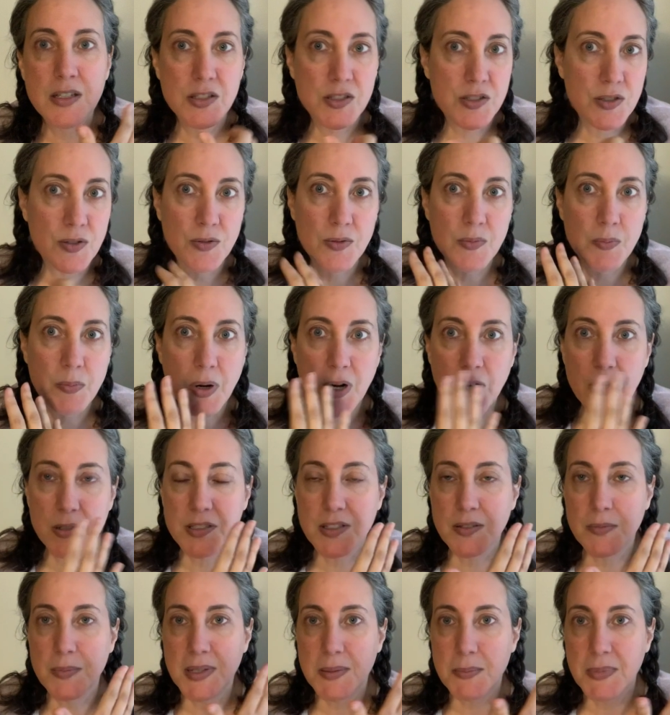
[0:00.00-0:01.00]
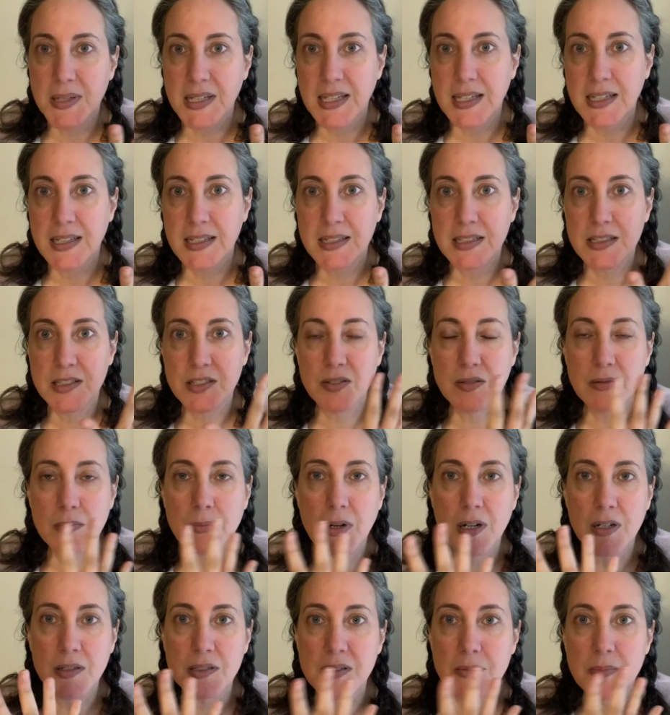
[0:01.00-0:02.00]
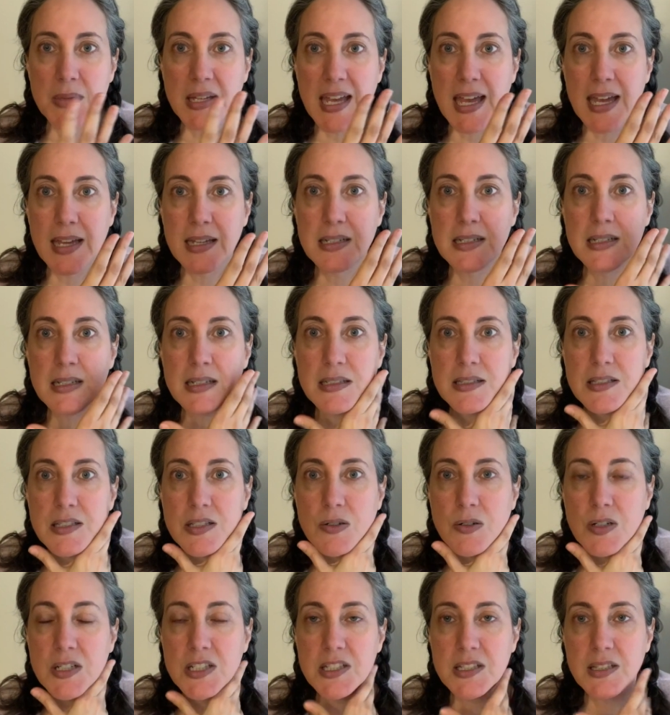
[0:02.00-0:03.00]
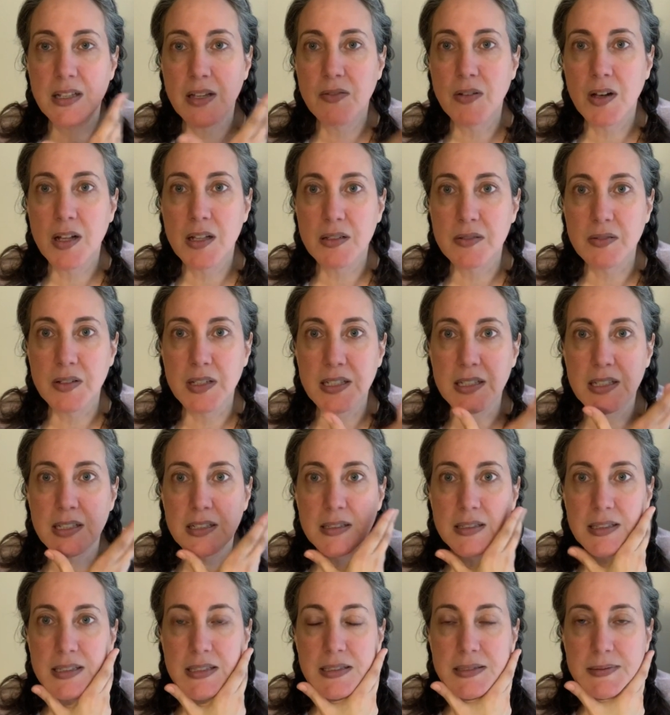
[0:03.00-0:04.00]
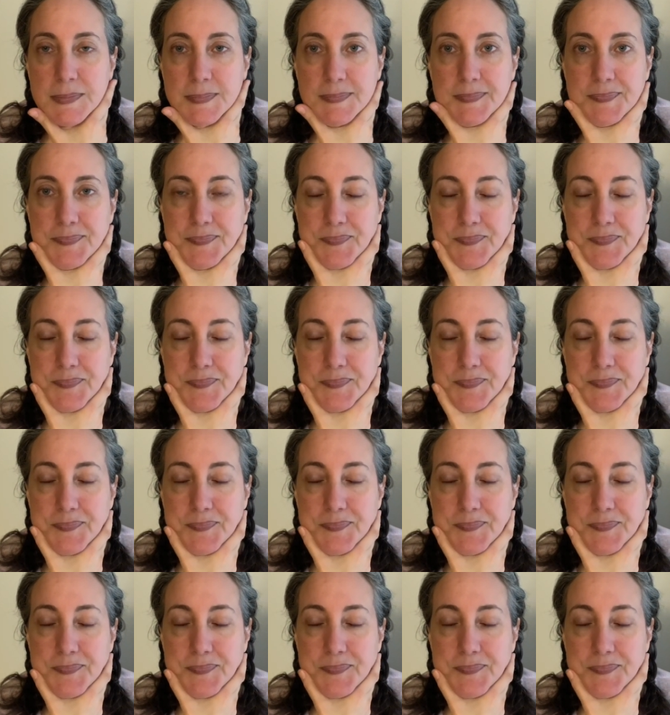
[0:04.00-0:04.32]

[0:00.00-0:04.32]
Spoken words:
certain parts of me begin and certain parts of me end. And so I just love all of it. And